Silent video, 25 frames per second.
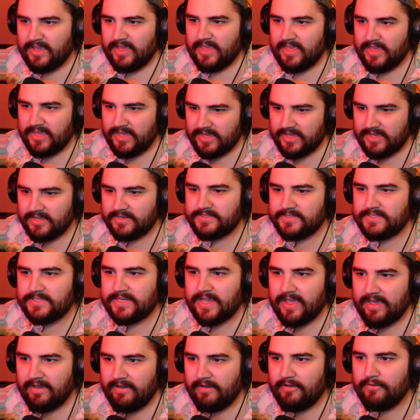he can
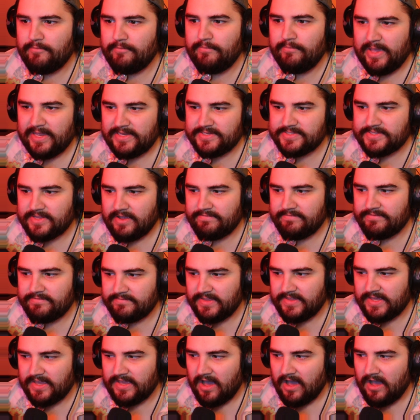tell based off
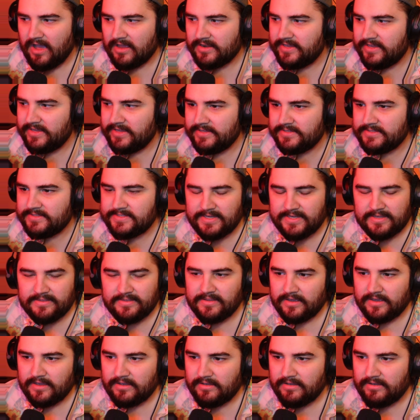of the audience
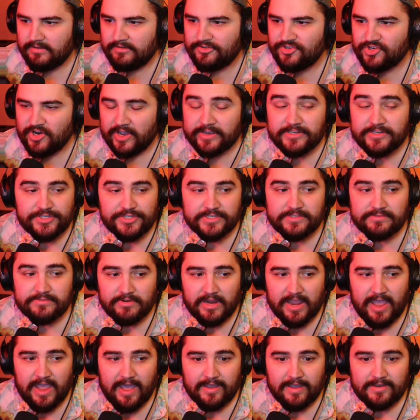and the judges'
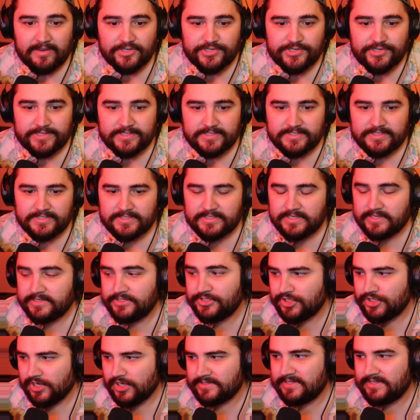reactions to
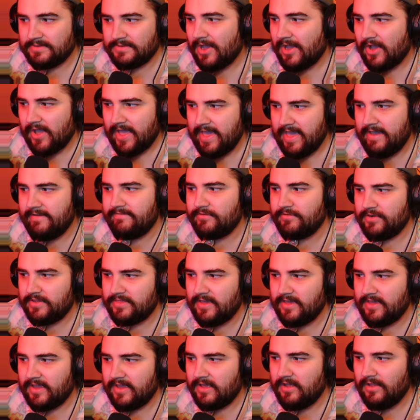just about
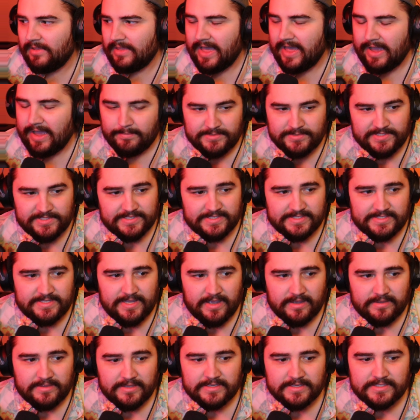everything Collapse has
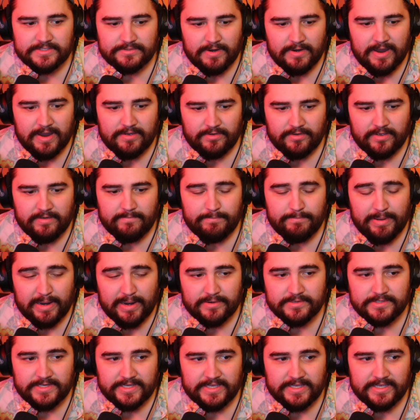done this round
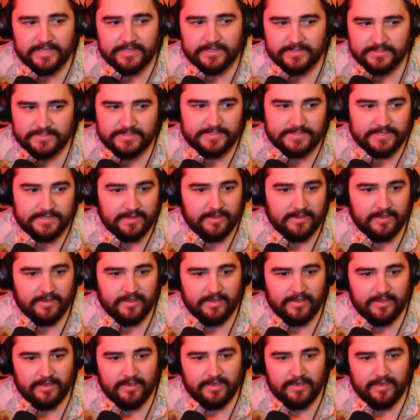compared to his.
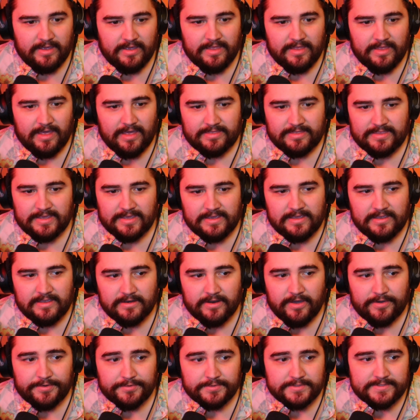I think he
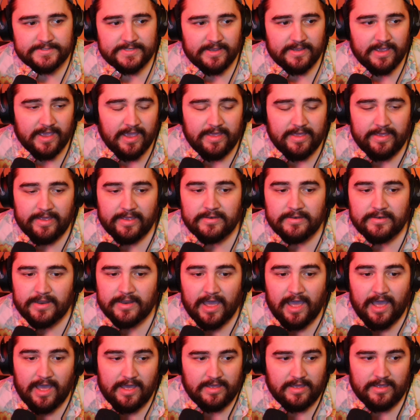knows. And
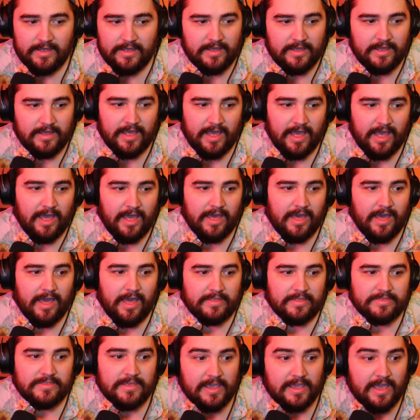
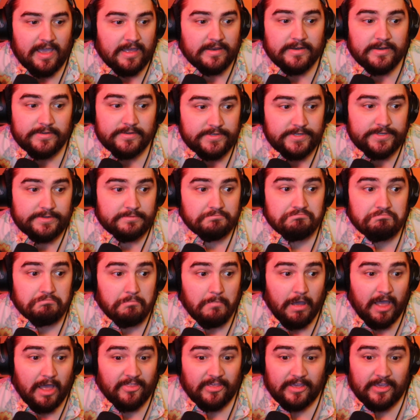I think I know too.
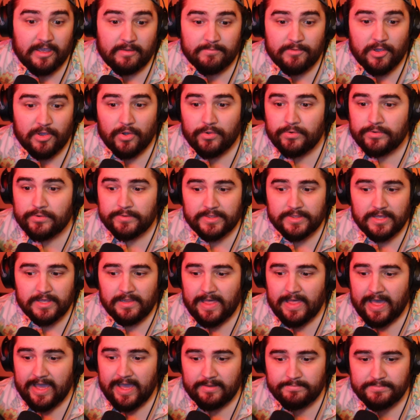I think I'm going with
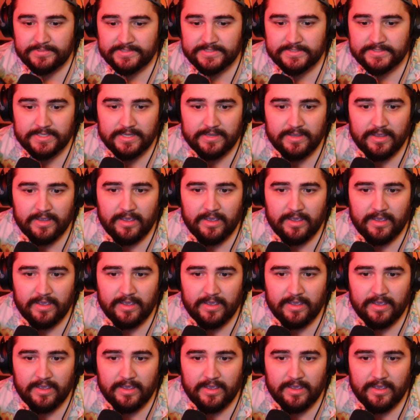Collapse.